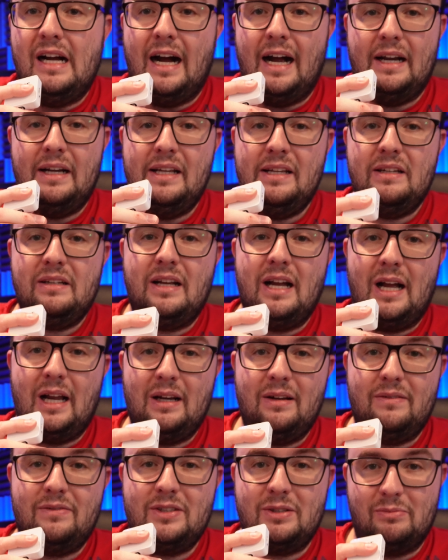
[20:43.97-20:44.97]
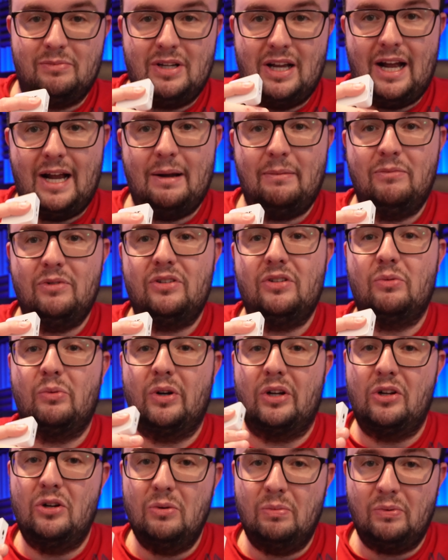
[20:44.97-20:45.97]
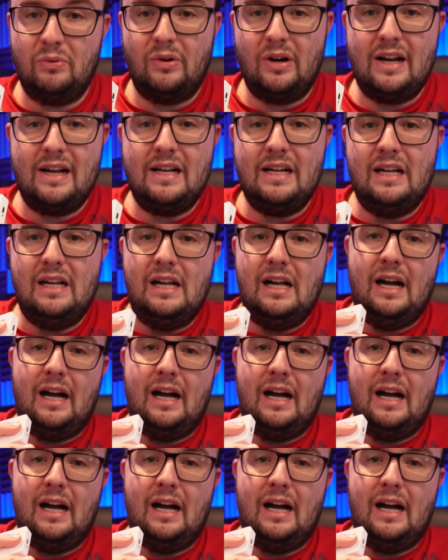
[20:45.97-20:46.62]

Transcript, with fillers: I need kind of some time to recuperate.